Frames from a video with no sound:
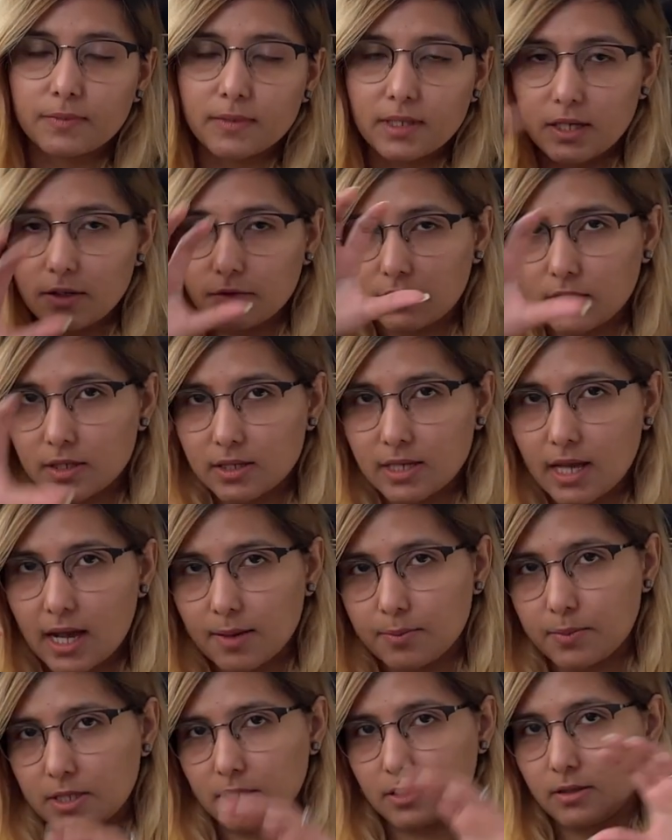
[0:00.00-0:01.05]
If this
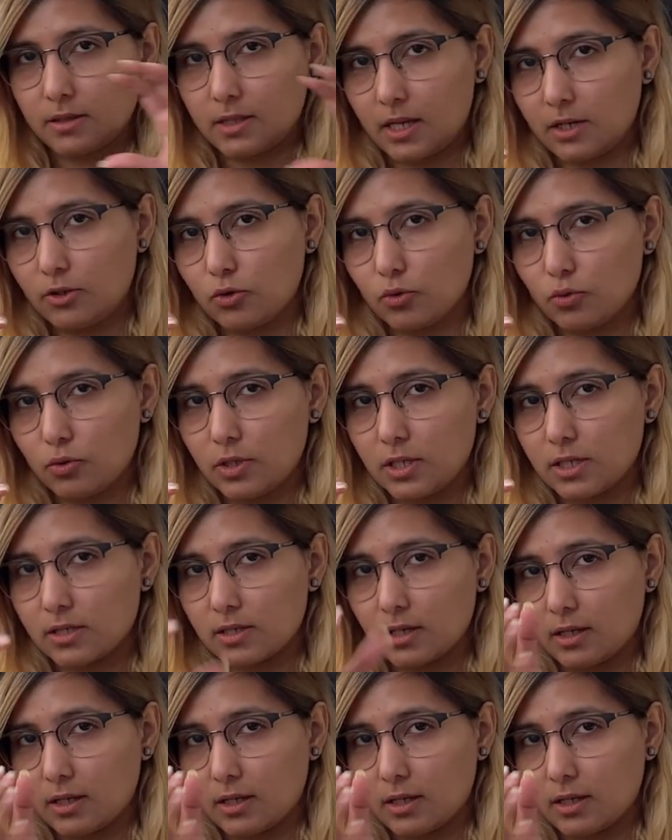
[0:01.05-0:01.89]
happens, then do this,